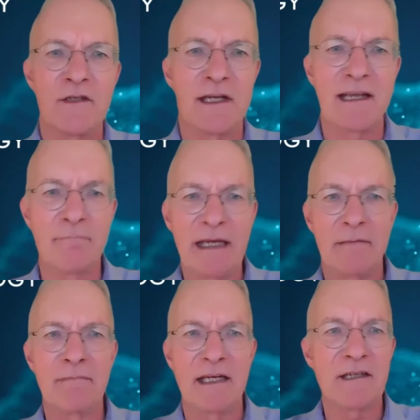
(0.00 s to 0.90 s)
so you have
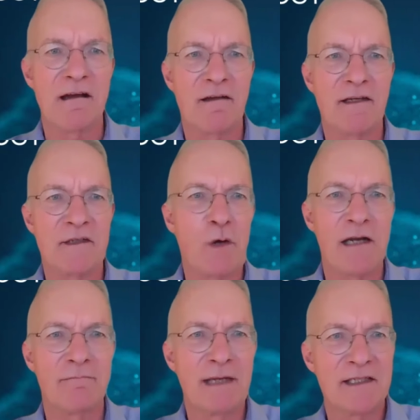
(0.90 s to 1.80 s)
MYC targets
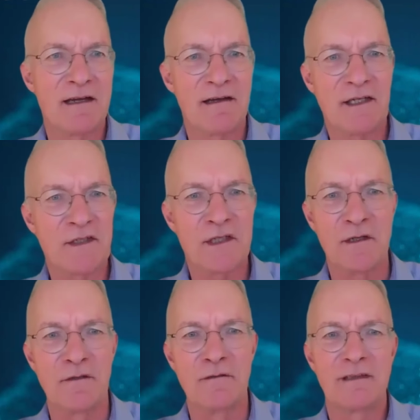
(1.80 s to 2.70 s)
1, MYC targets
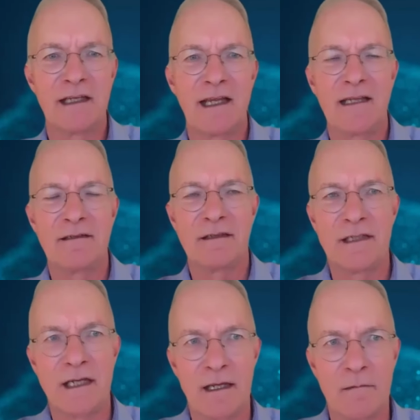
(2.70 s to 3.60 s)
2,
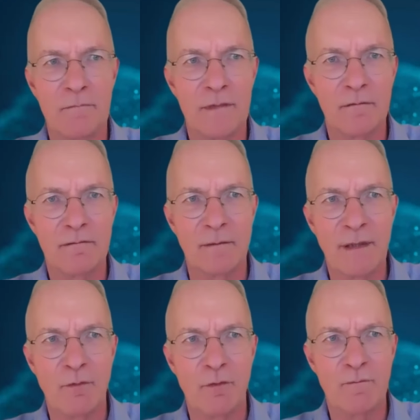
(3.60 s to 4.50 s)
and
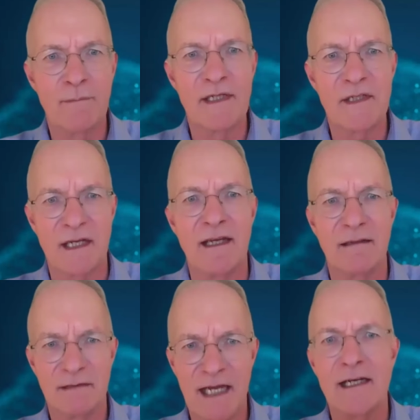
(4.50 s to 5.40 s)
people will be
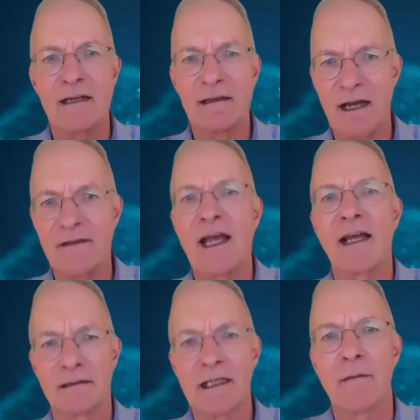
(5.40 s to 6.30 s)
seeing data like
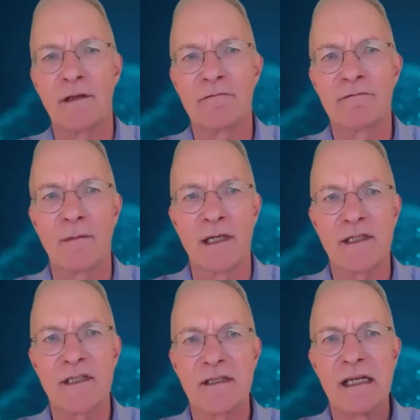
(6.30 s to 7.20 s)
that coming from
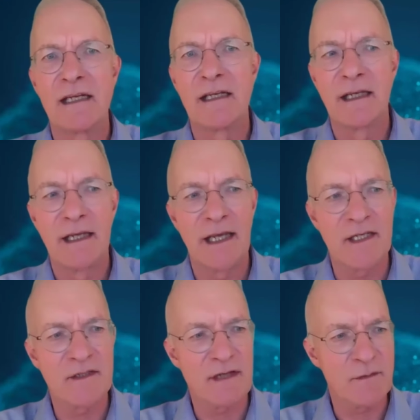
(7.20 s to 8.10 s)
us
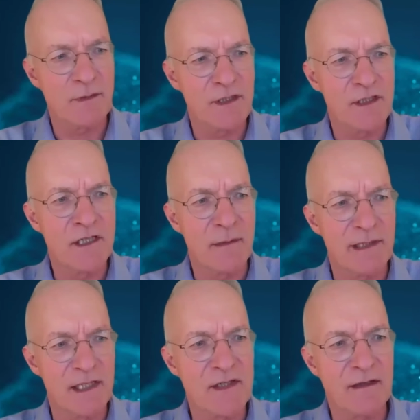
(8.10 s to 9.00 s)
as we
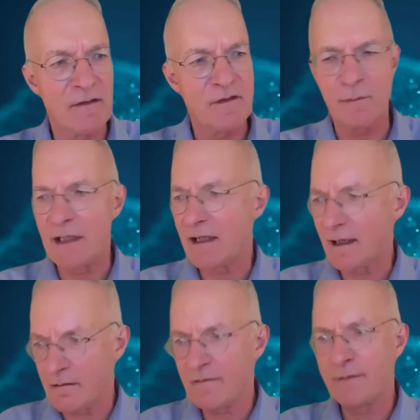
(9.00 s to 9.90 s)
determine this. So those will be
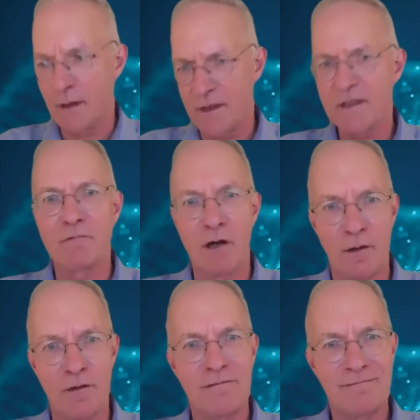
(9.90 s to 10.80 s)
like the first
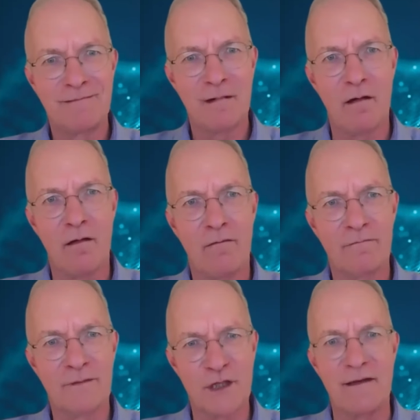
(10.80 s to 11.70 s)
row
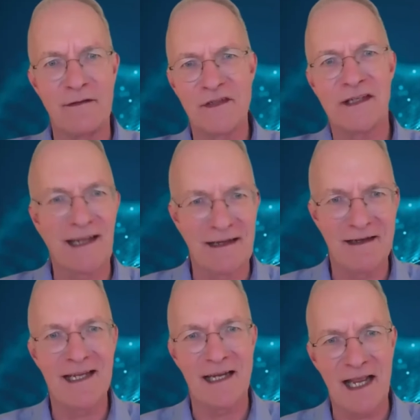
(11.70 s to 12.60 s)
of genes that
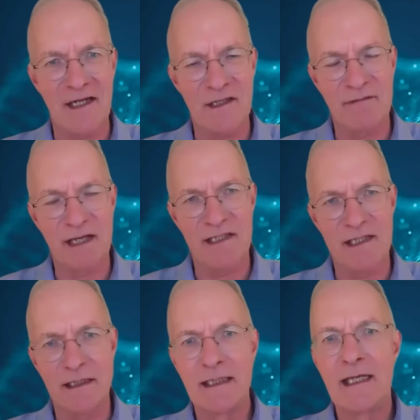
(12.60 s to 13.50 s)
are getting
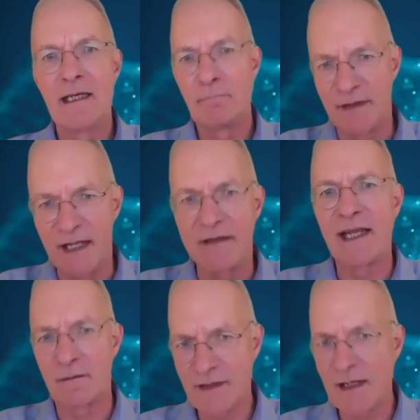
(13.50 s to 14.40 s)
activated, but then
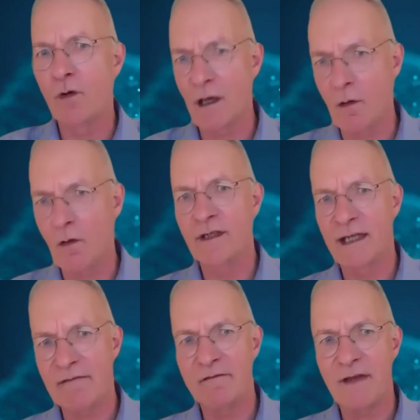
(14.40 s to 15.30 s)
they will go on
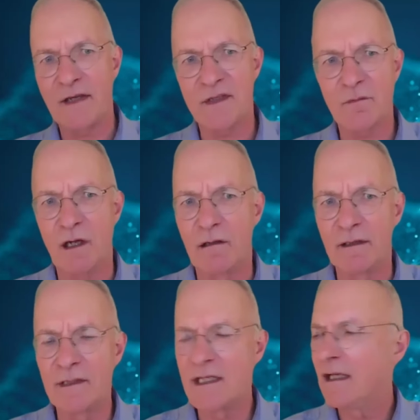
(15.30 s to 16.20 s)
and have effects as
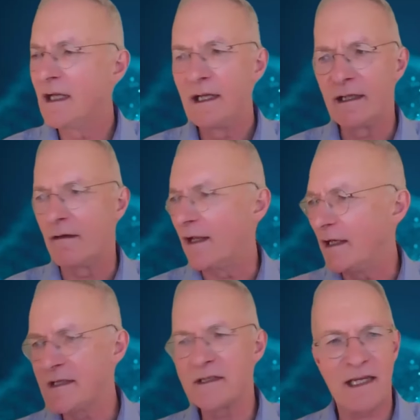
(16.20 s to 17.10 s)
well. And
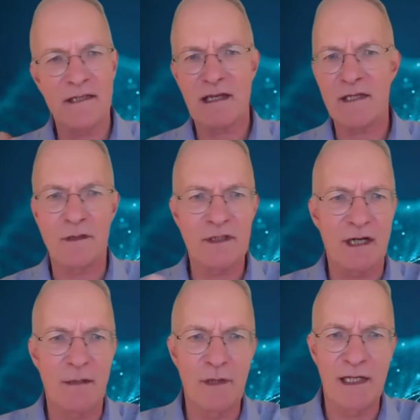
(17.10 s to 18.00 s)
it is, as we
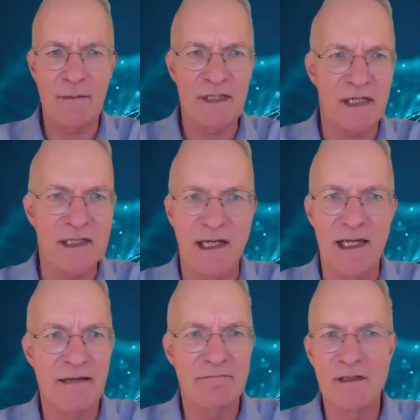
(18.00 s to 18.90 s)
described with the
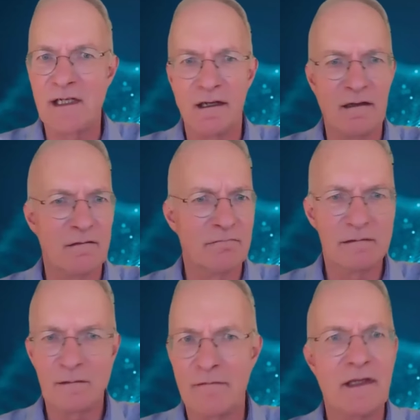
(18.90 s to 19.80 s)
M6A, FTO,
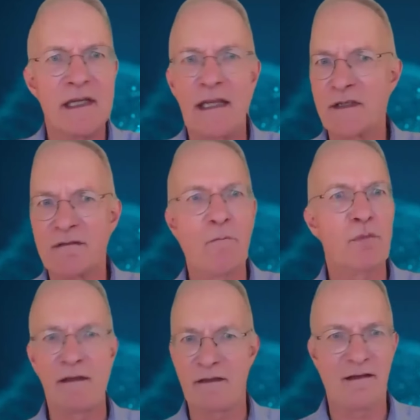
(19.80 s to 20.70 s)
it's
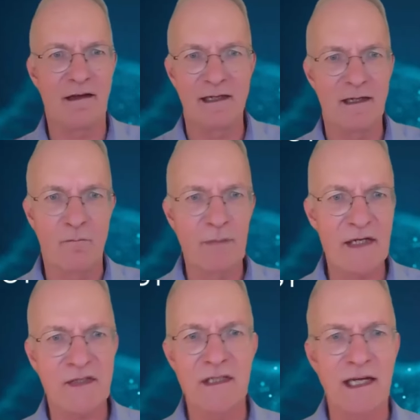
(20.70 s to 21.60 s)
labyrinthine in
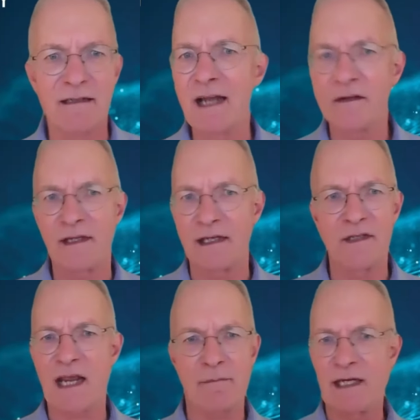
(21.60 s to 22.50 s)
complexity, and nothing
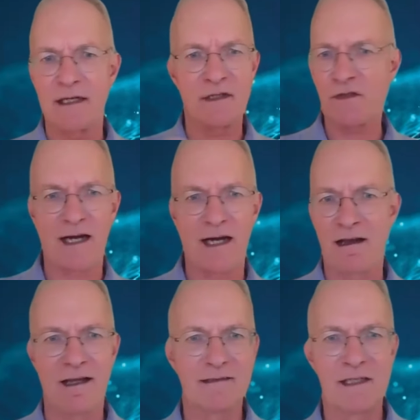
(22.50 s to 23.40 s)
is happening in a straight
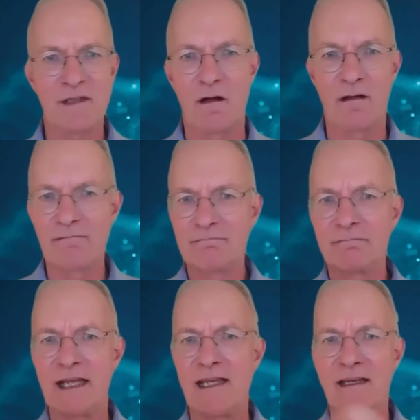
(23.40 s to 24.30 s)
line. It's not
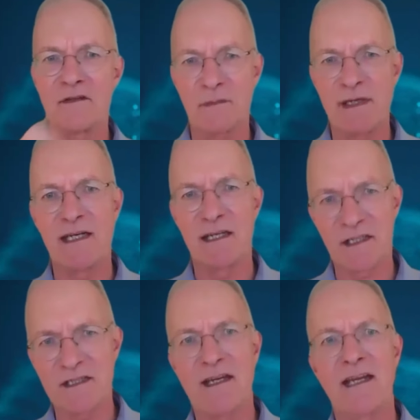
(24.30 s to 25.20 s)
A goes to B
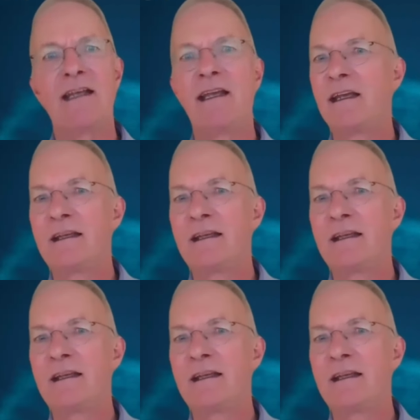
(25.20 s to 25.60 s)
goes to C.